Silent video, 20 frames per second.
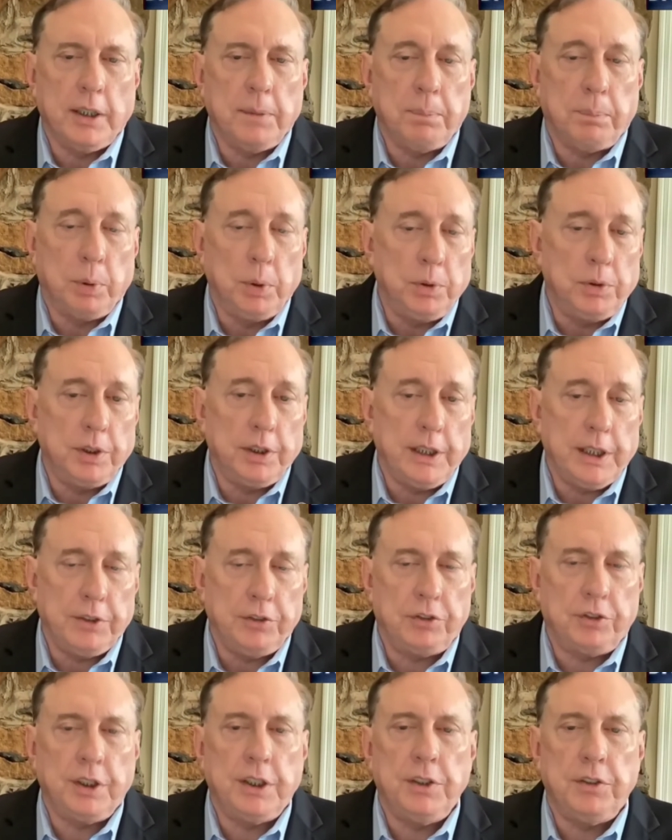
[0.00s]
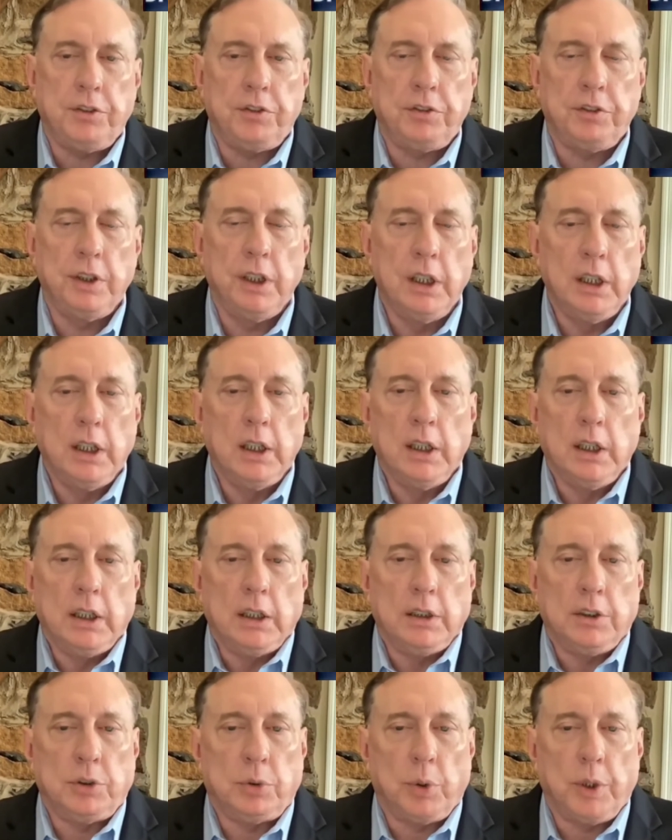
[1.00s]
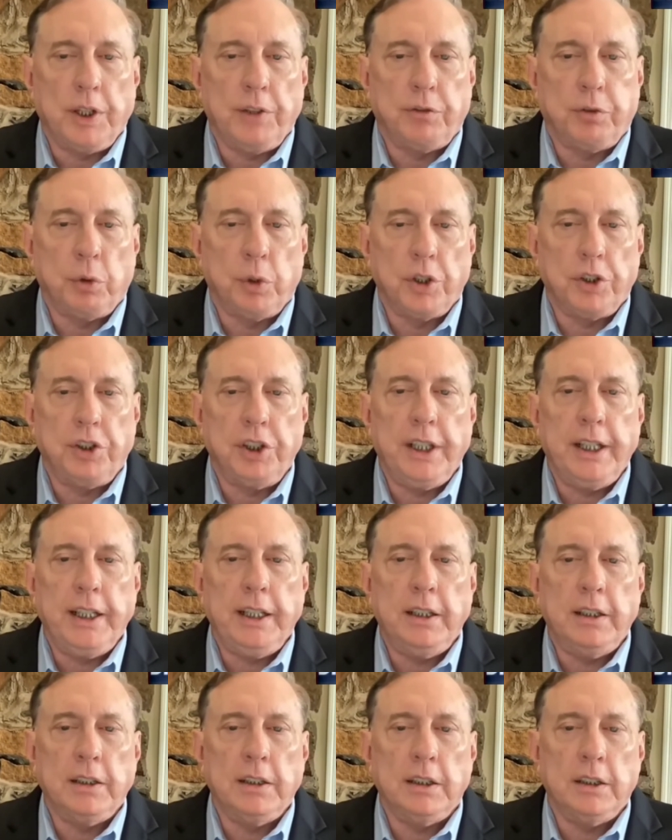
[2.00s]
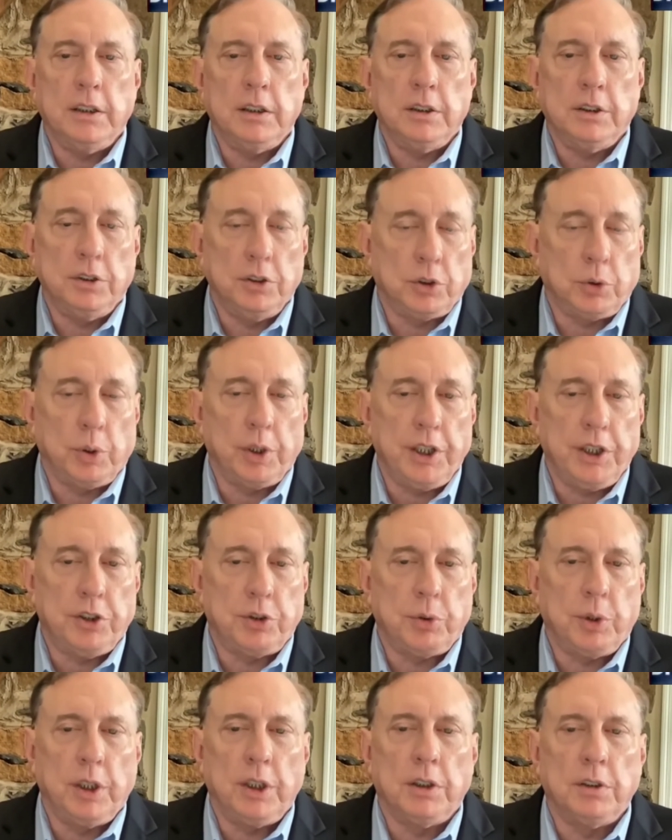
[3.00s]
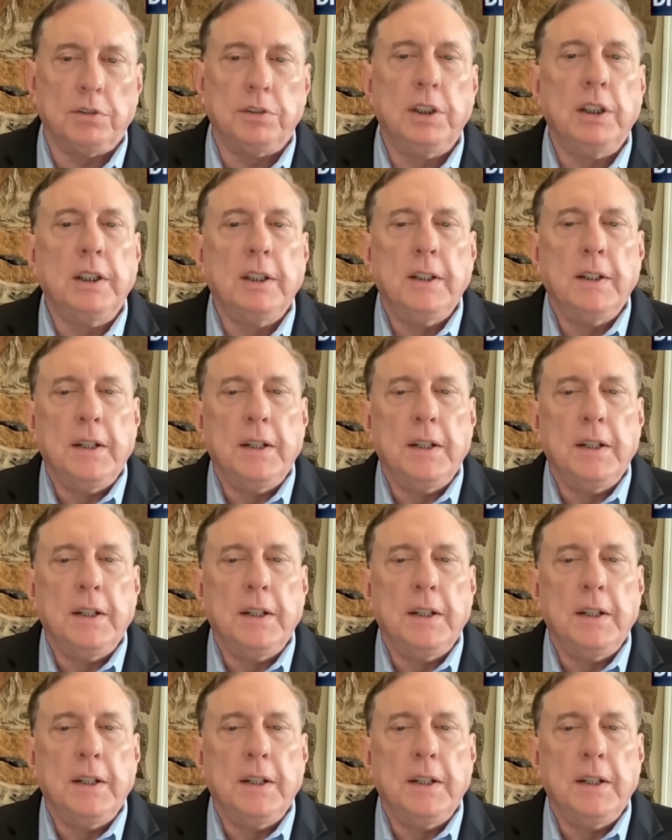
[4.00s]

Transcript: And Putin has since 2014 and 2012